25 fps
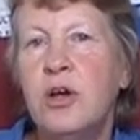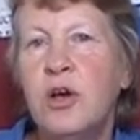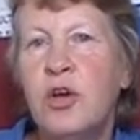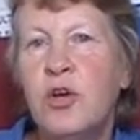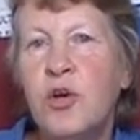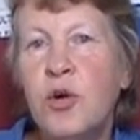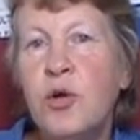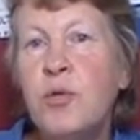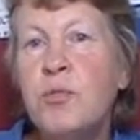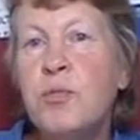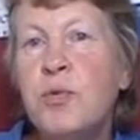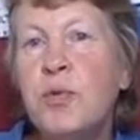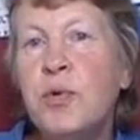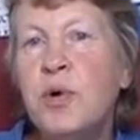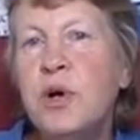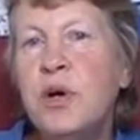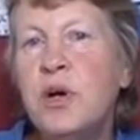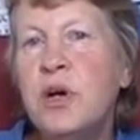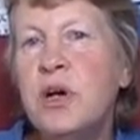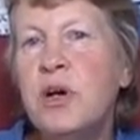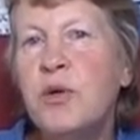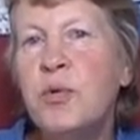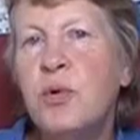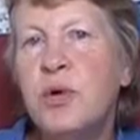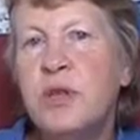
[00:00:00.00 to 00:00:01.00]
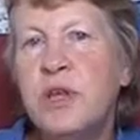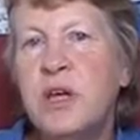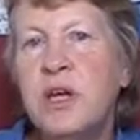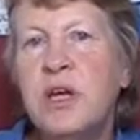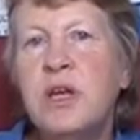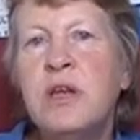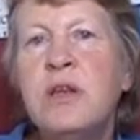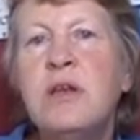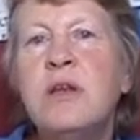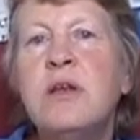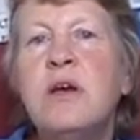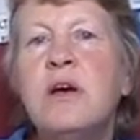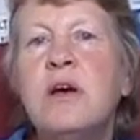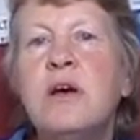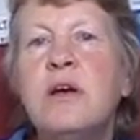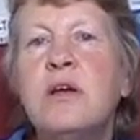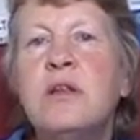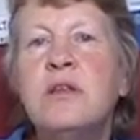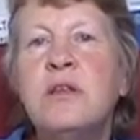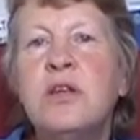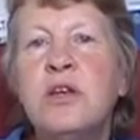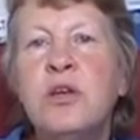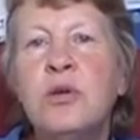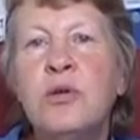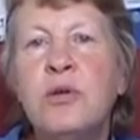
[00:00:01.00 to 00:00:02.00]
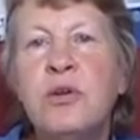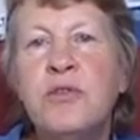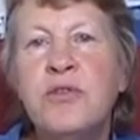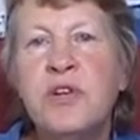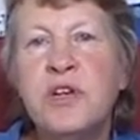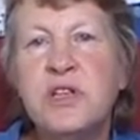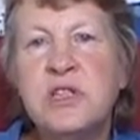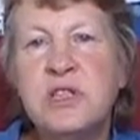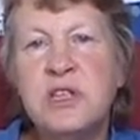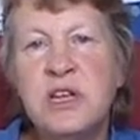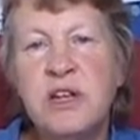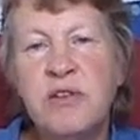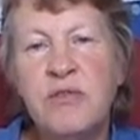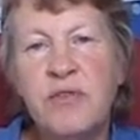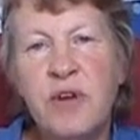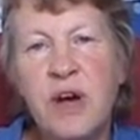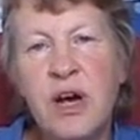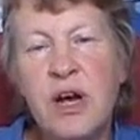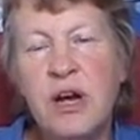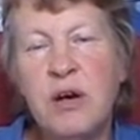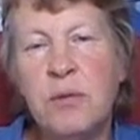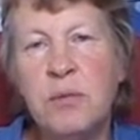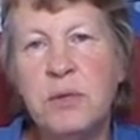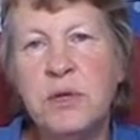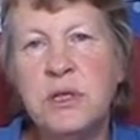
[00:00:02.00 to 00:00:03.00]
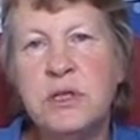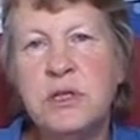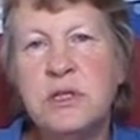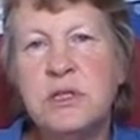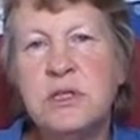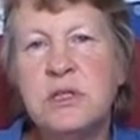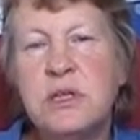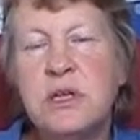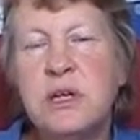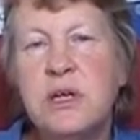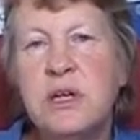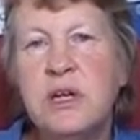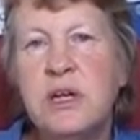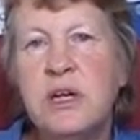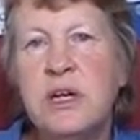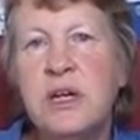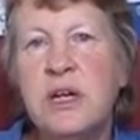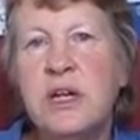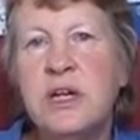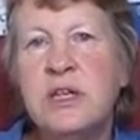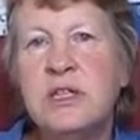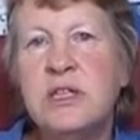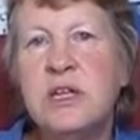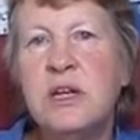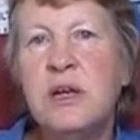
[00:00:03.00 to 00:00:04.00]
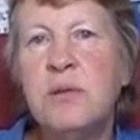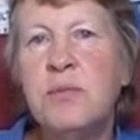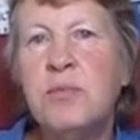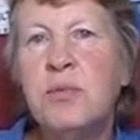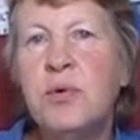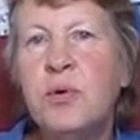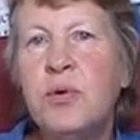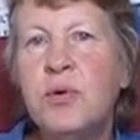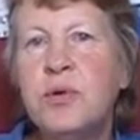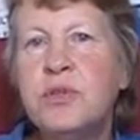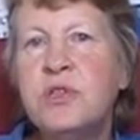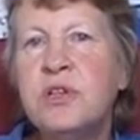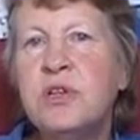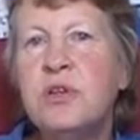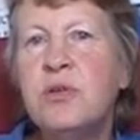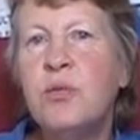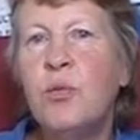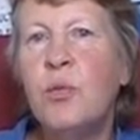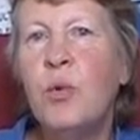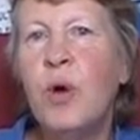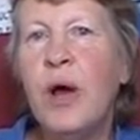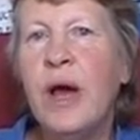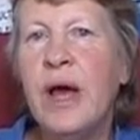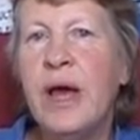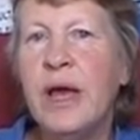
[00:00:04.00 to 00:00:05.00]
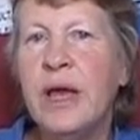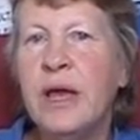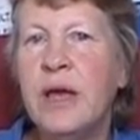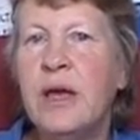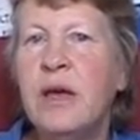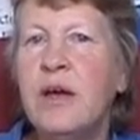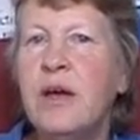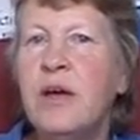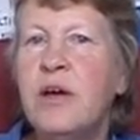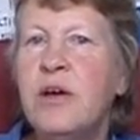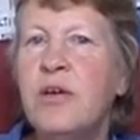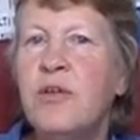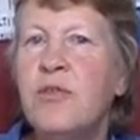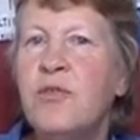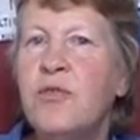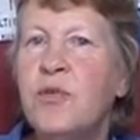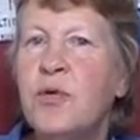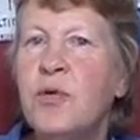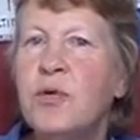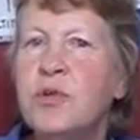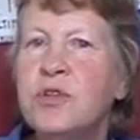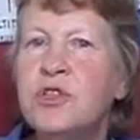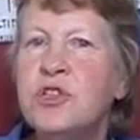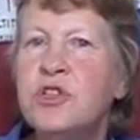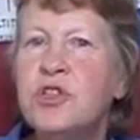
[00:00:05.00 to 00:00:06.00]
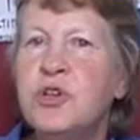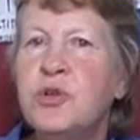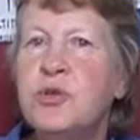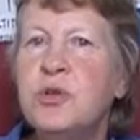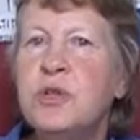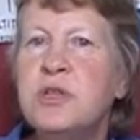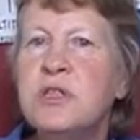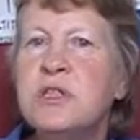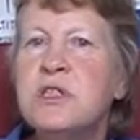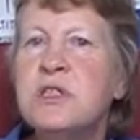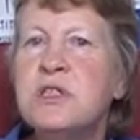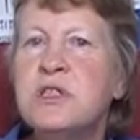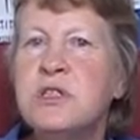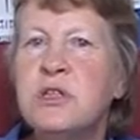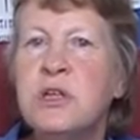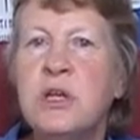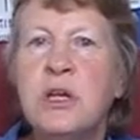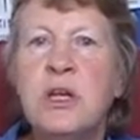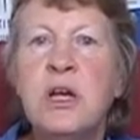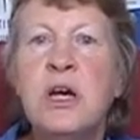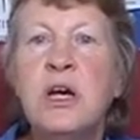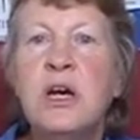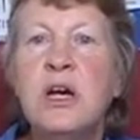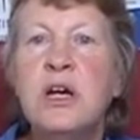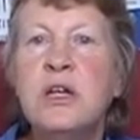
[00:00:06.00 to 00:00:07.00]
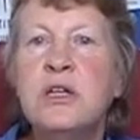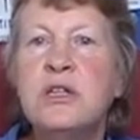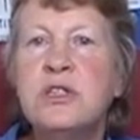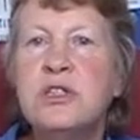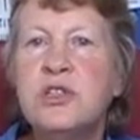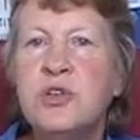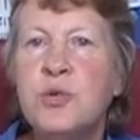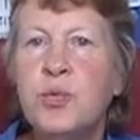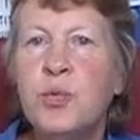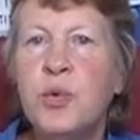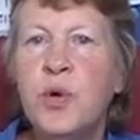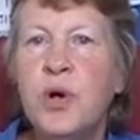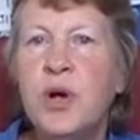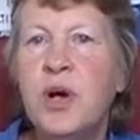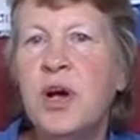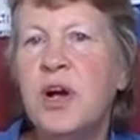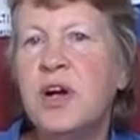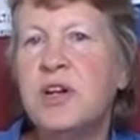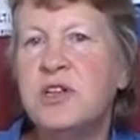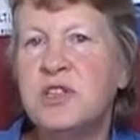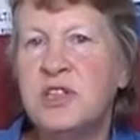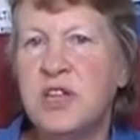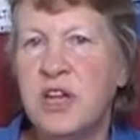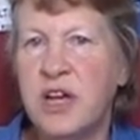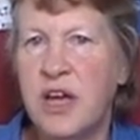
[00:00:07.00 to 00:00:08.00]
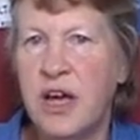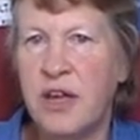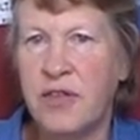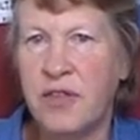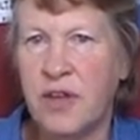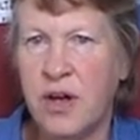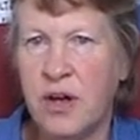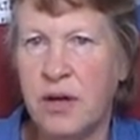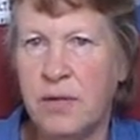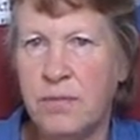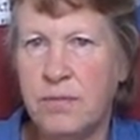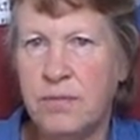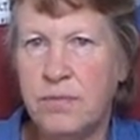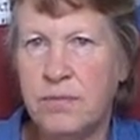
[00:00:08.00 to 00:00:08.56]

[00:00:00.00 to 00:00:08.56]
Group work within the university environment is an important way for students to learn to work together.